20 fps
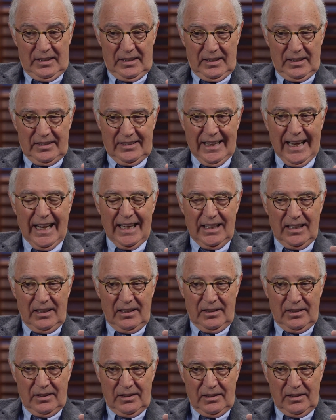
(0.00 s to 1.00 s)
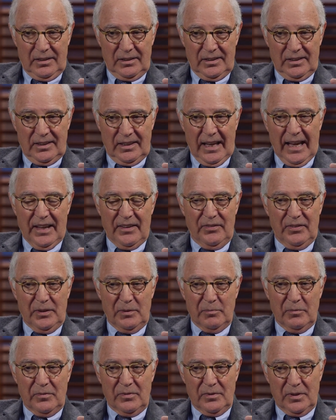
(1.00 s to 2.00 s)
a di, uh, an
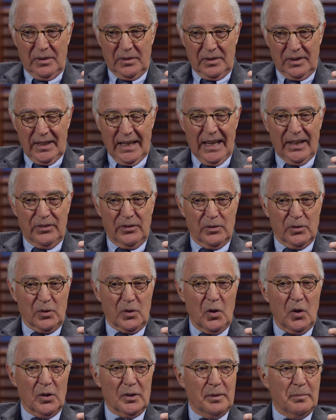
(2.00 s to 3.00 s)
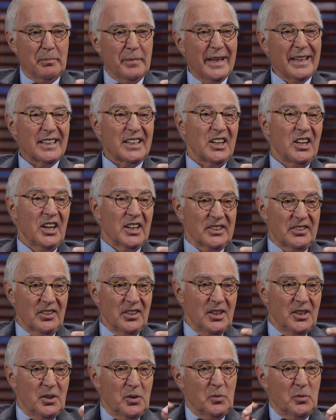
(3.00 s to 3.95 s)
IV uh, catheter called a Medicut,